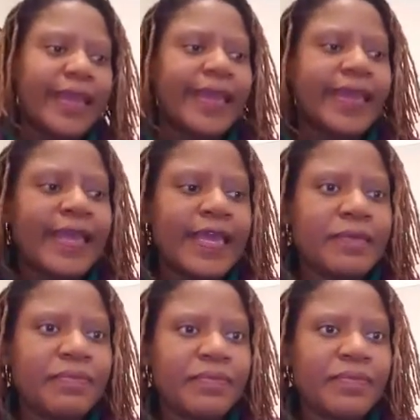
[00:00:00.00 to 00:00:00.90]

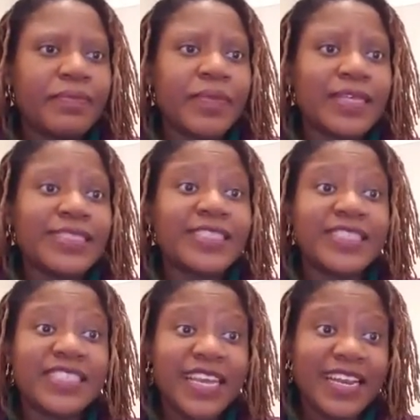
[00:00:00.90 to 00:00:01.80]

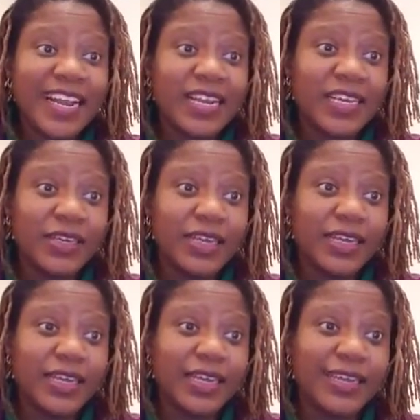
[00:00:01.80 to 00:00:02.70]
ZIDERA,
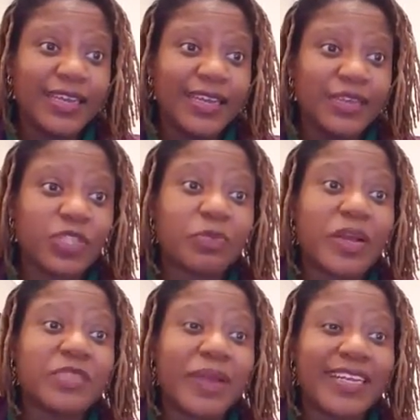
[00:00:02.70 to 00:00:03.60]
it was
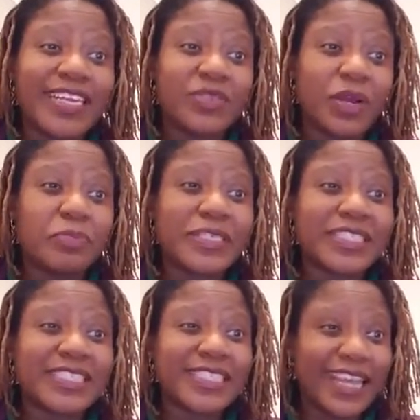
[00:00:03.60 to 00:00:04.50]
passed by a
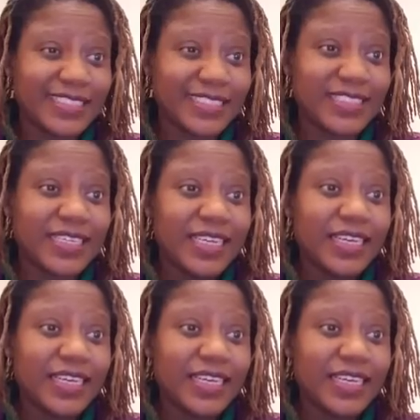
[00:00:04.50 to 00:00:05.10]
91%